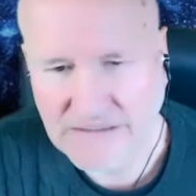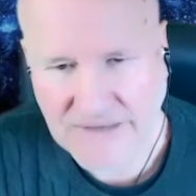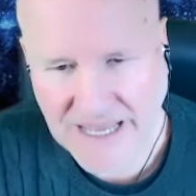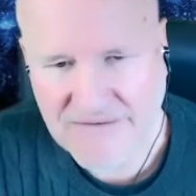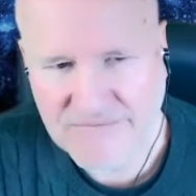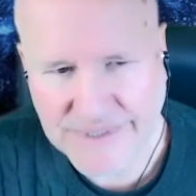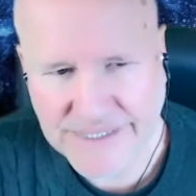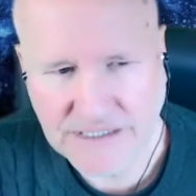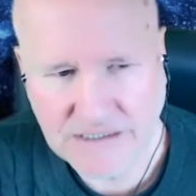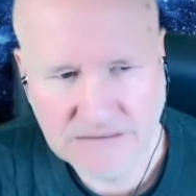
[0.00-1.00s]
have
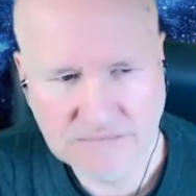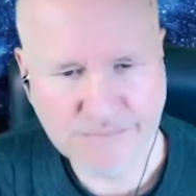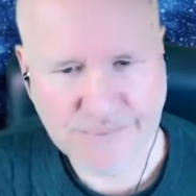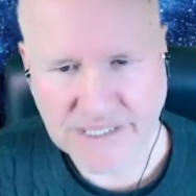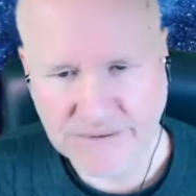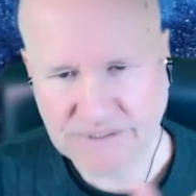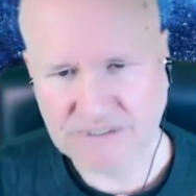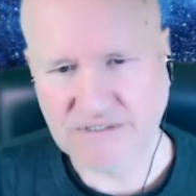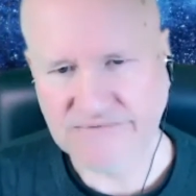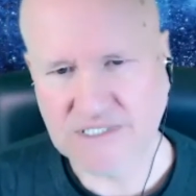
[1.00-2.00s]
been
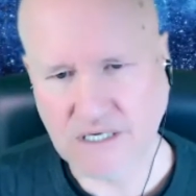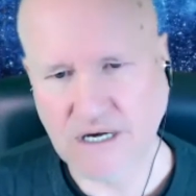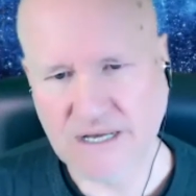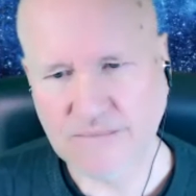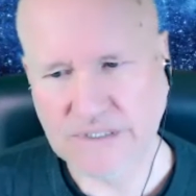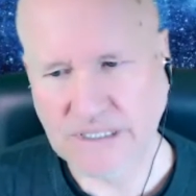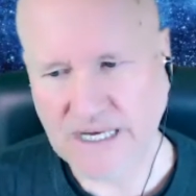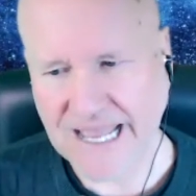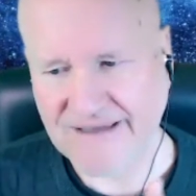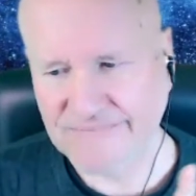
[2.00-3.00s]
periods of time where I
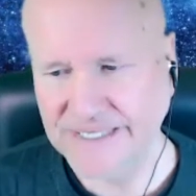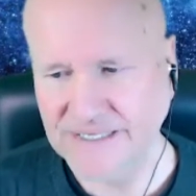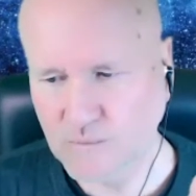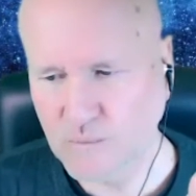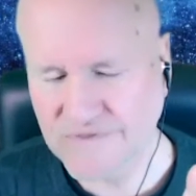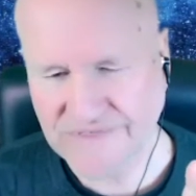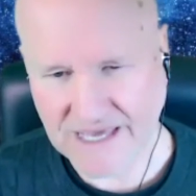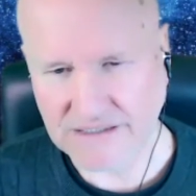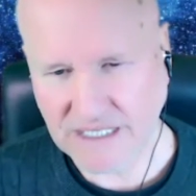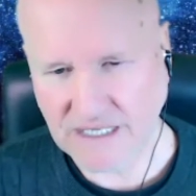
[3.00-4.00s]
have been
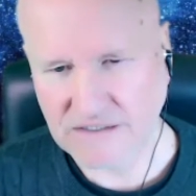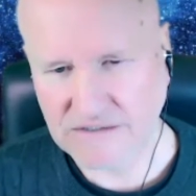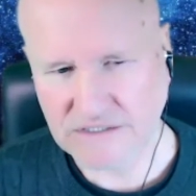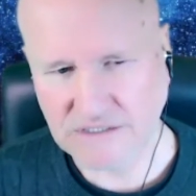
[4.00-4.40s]
without a coach, and they're